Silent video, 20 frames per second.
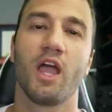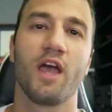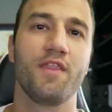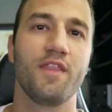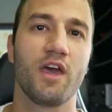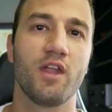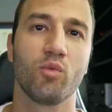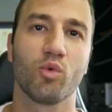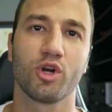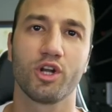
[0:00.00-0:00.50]
and
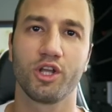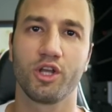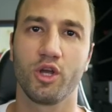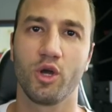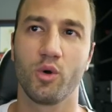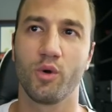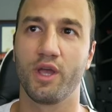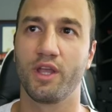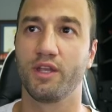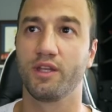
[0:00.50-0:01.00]
then we're gonna
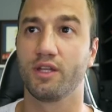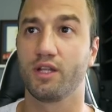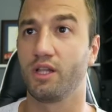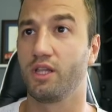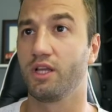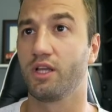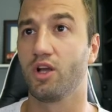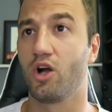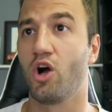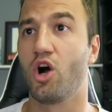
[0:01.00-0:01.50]
go and
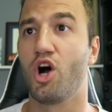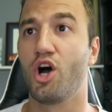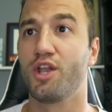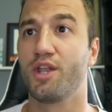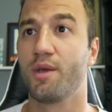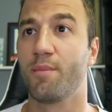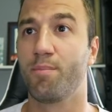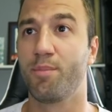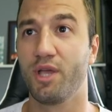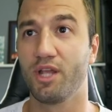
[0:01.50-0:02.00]
click on
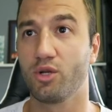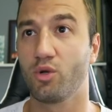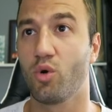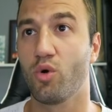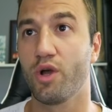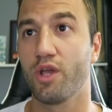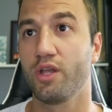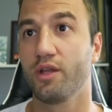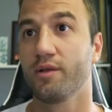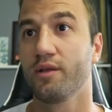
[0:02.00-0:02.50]

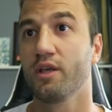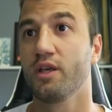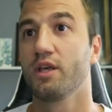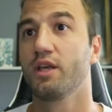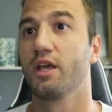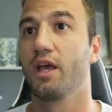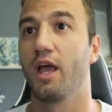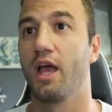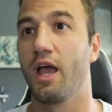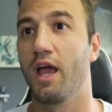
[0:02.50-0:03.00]
Bitcoin.
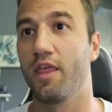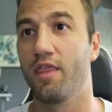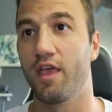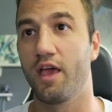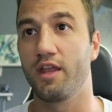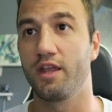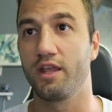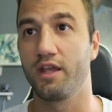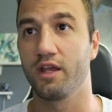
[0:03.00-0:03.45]
And then